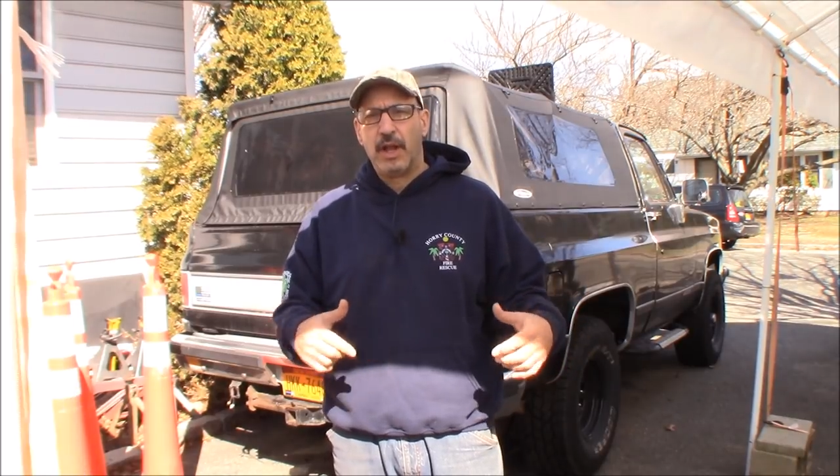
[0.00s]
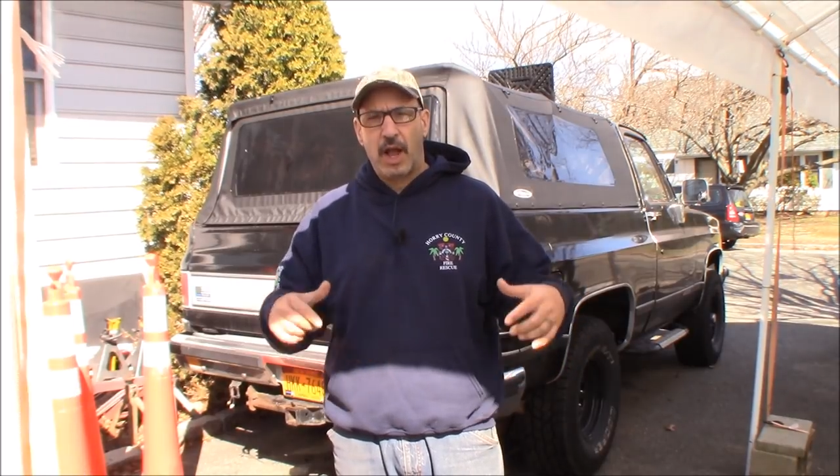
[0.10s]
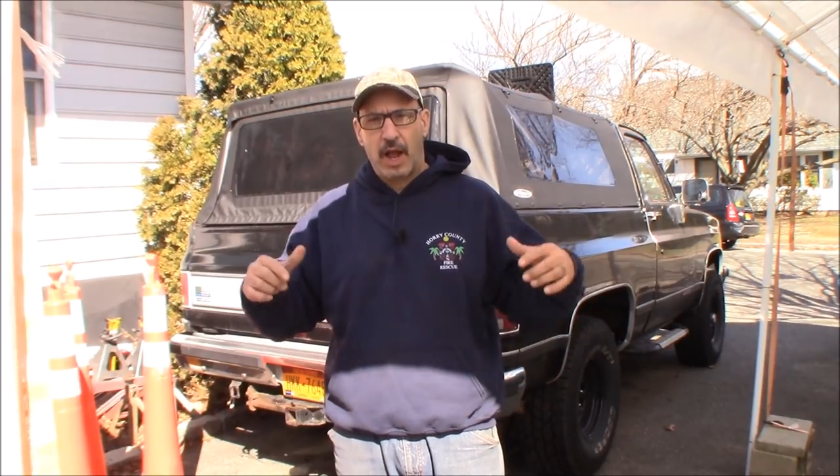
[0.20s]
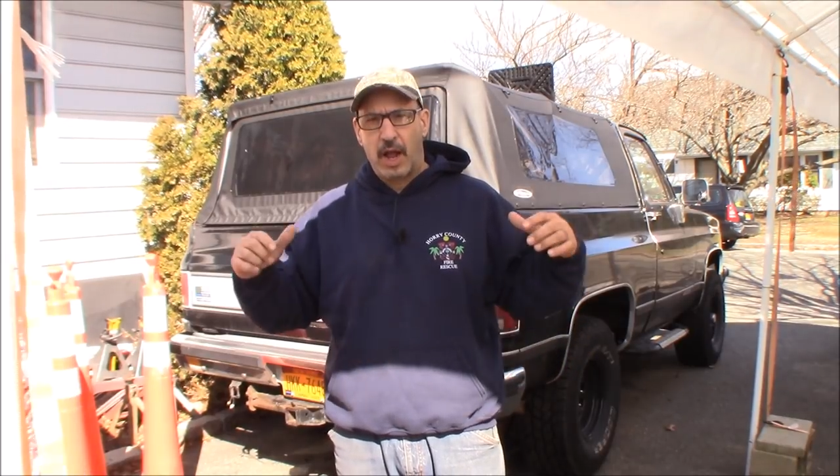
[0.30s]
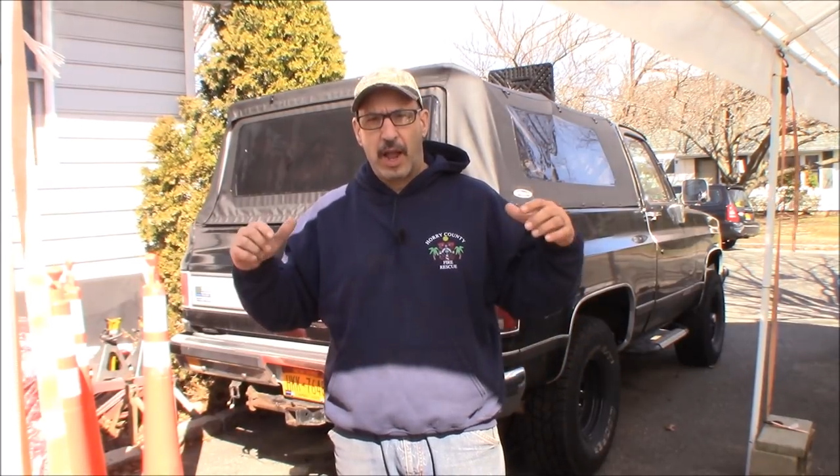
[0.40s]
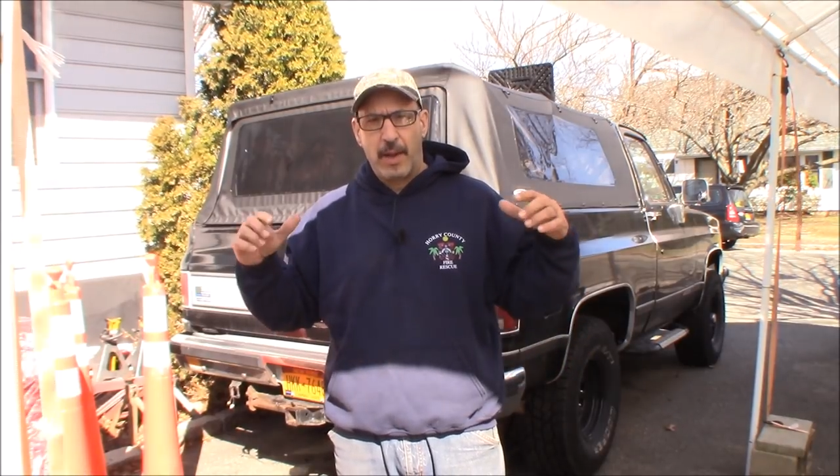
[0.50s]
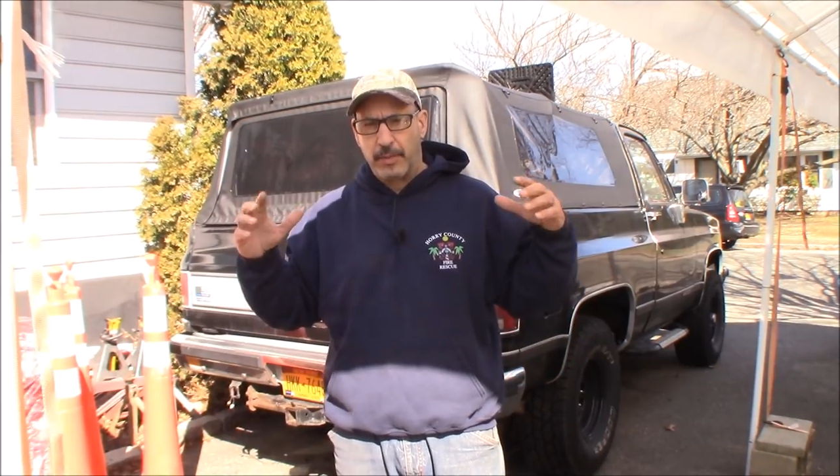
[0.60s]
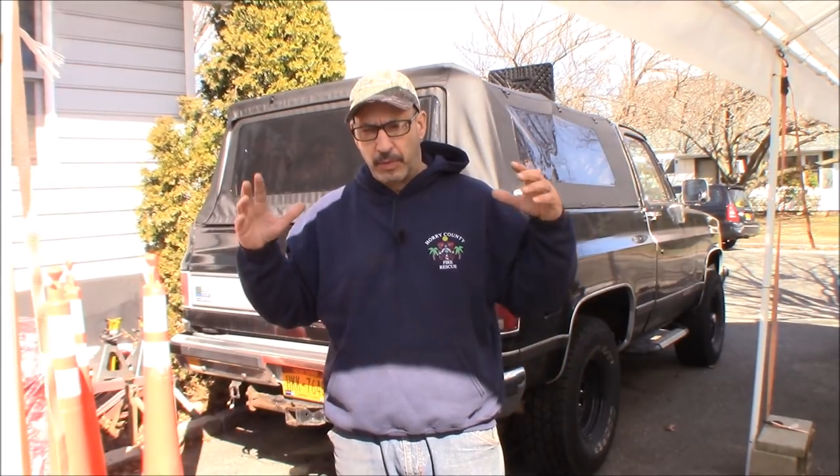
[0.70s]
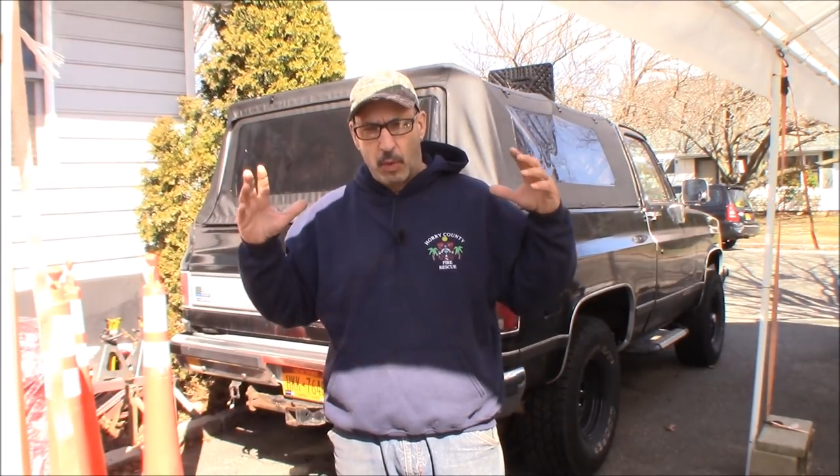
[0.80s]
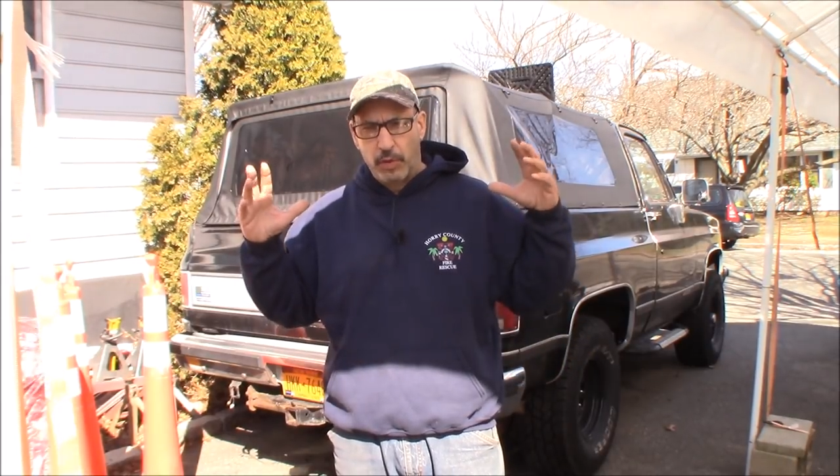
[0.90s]

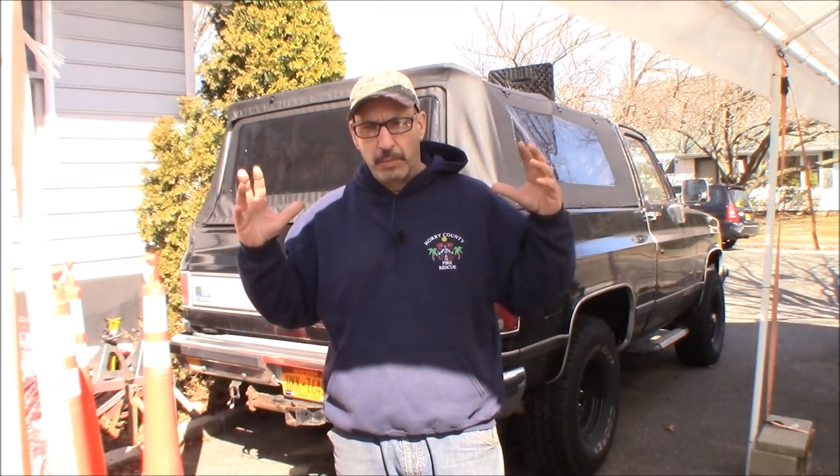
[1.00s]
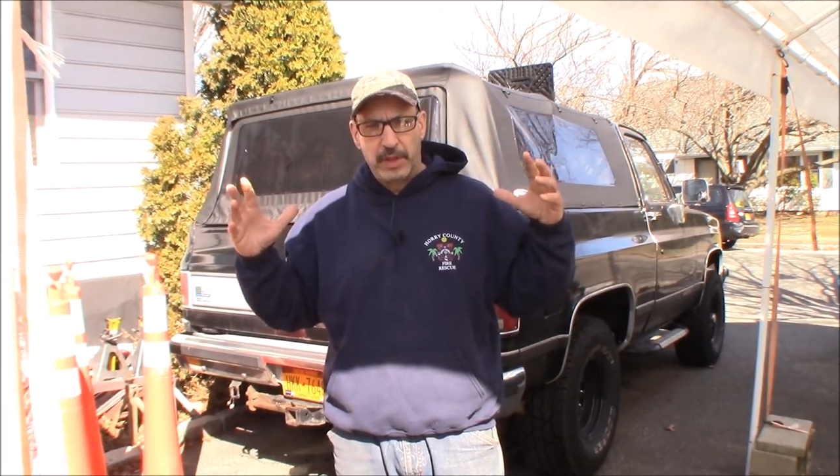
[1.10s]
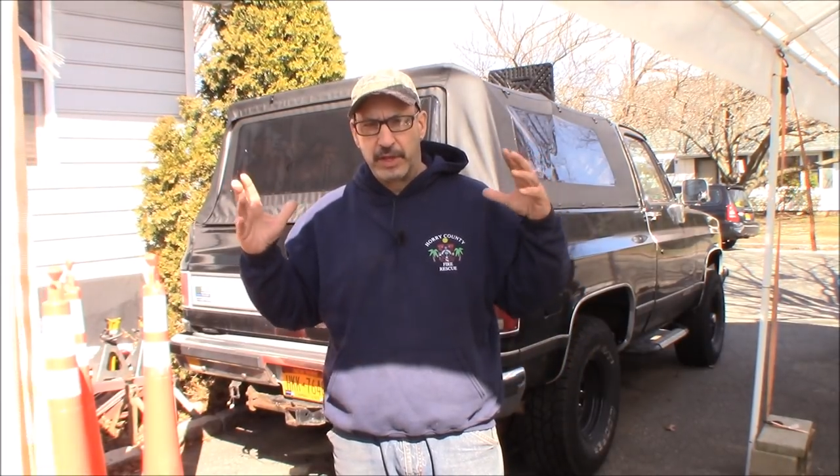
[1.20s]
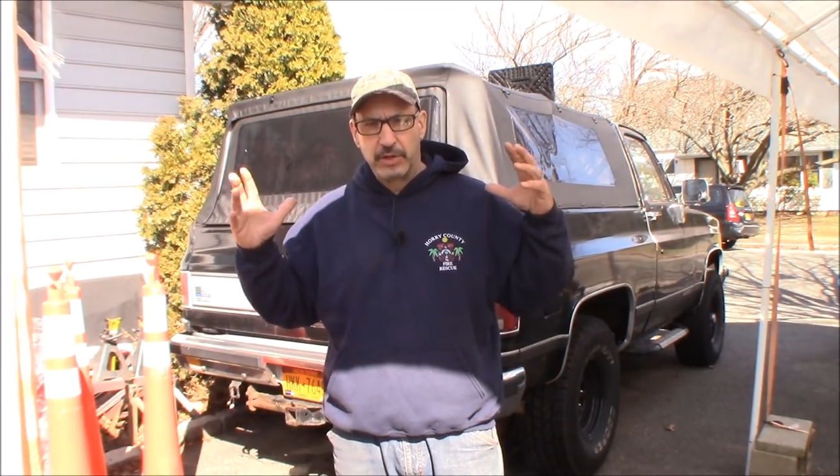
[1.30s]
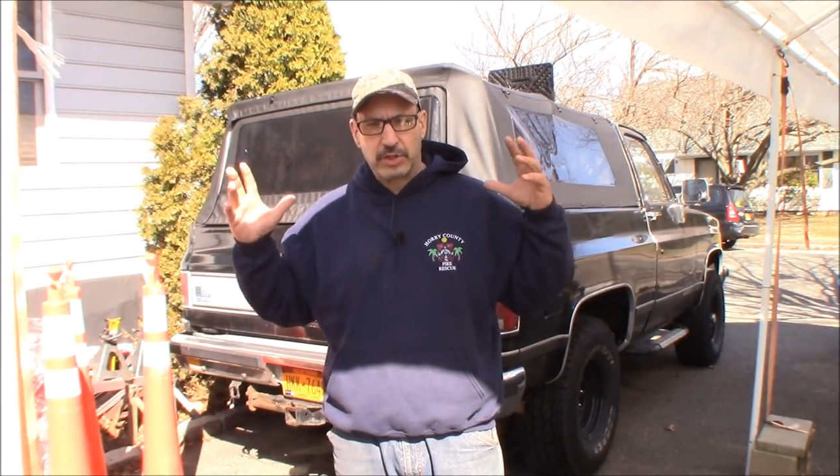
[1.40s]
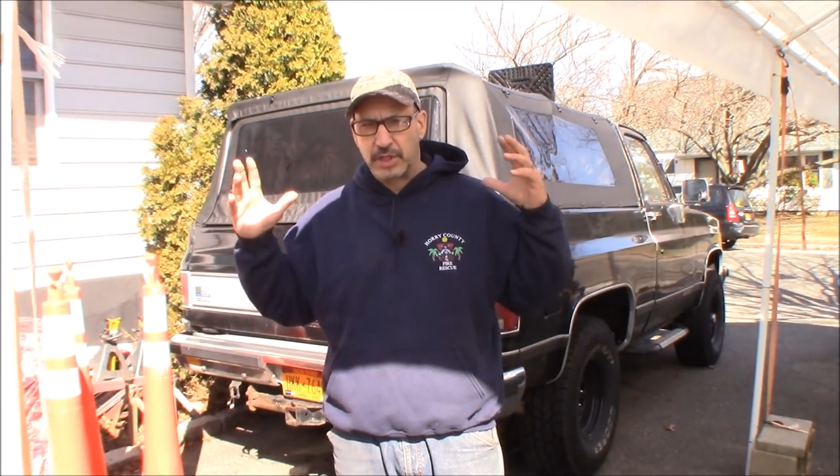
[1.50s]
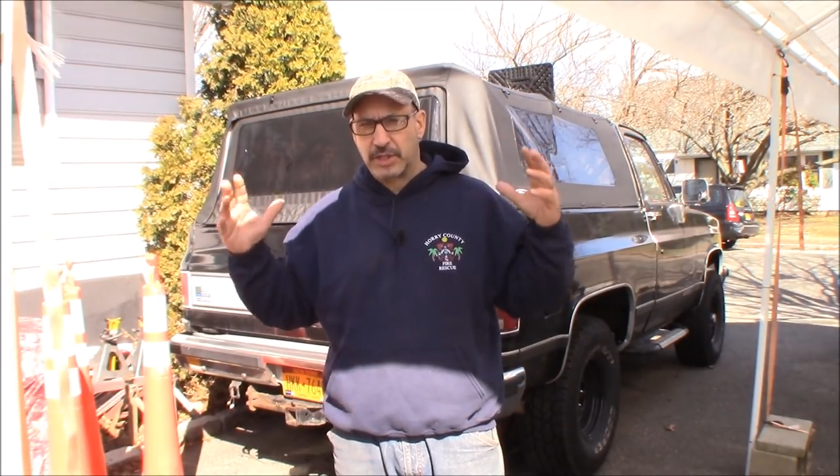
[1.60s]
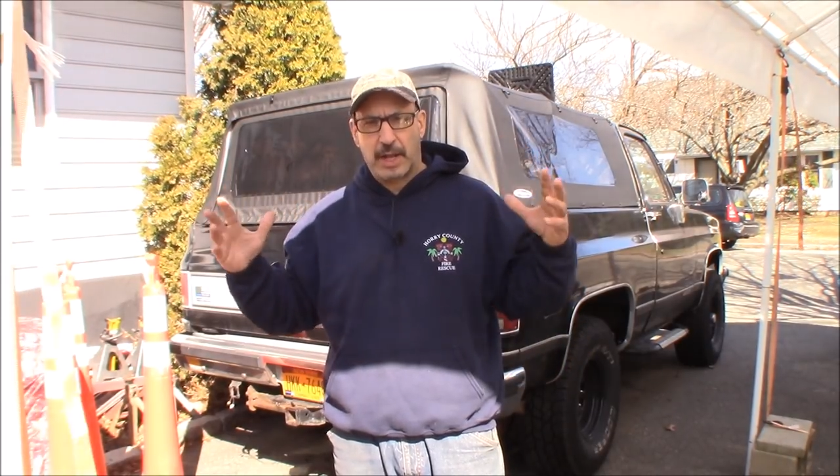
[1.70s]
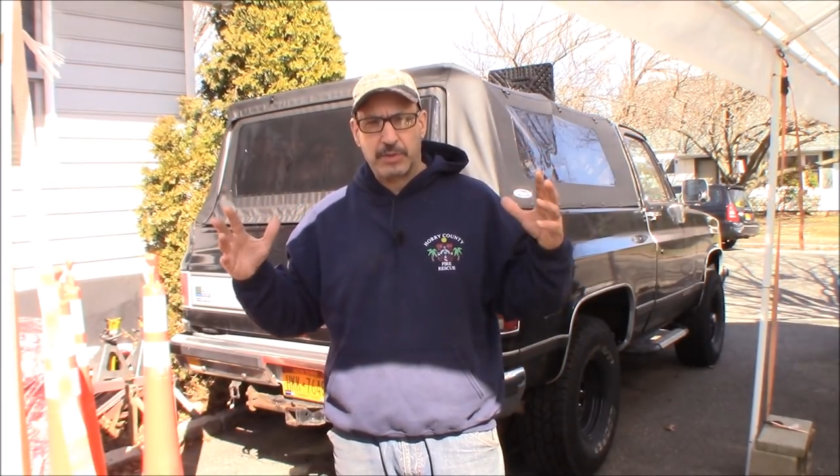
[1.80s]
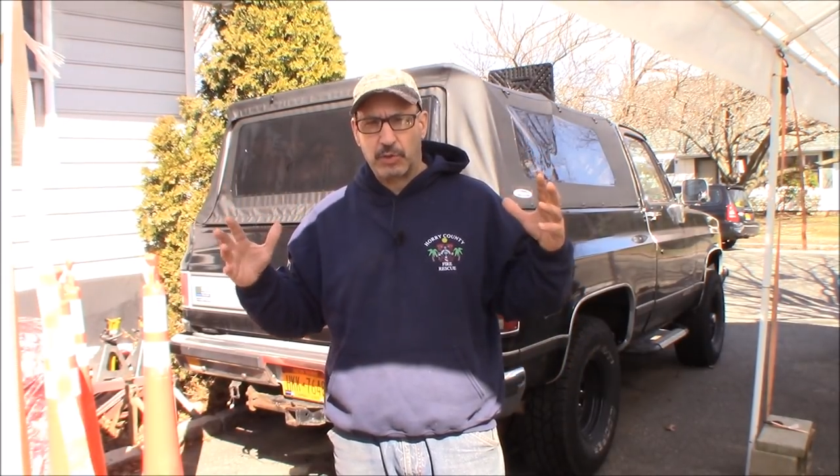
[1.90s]
And all the millennials could
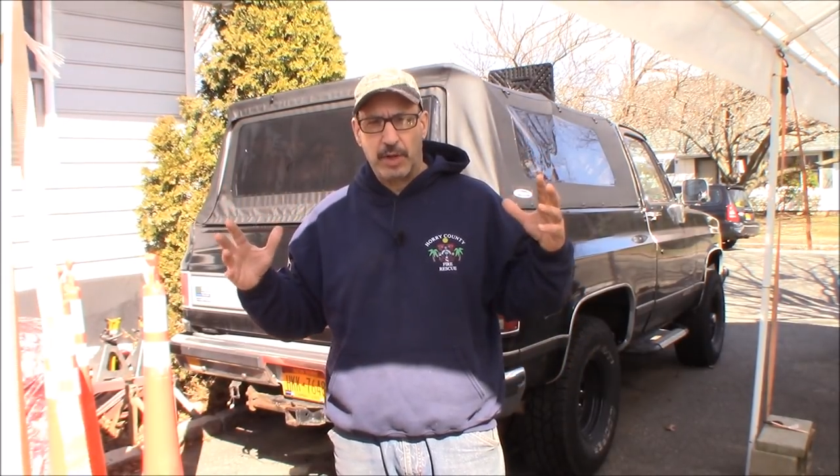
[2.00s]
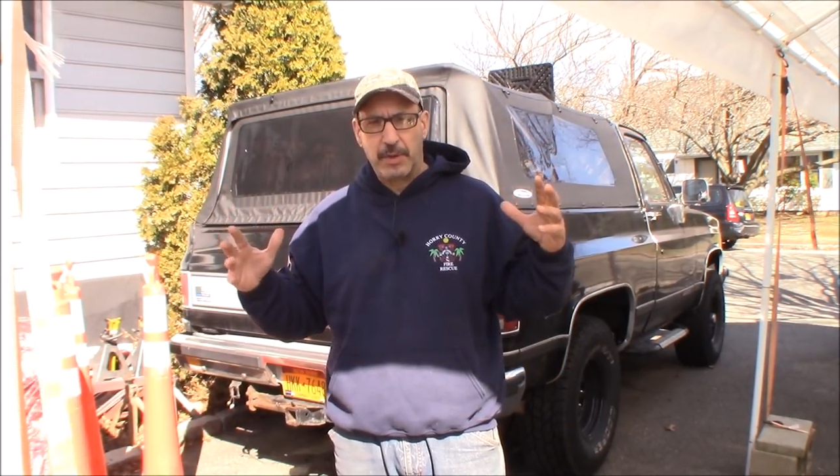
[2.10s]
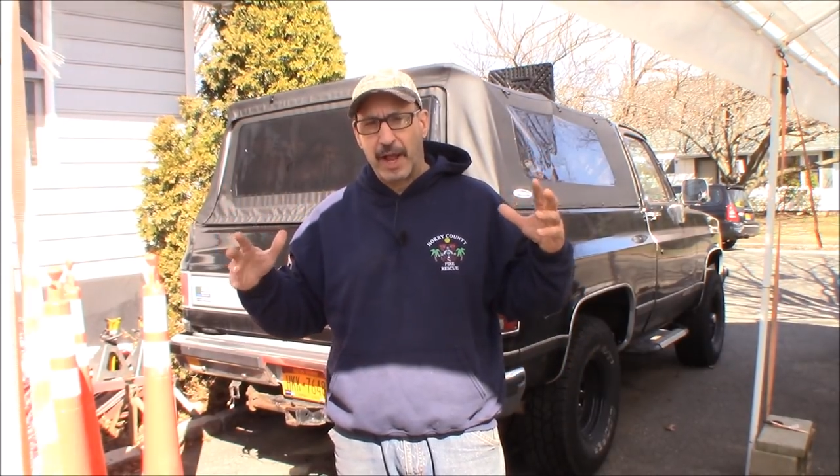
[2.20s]
stop screaming,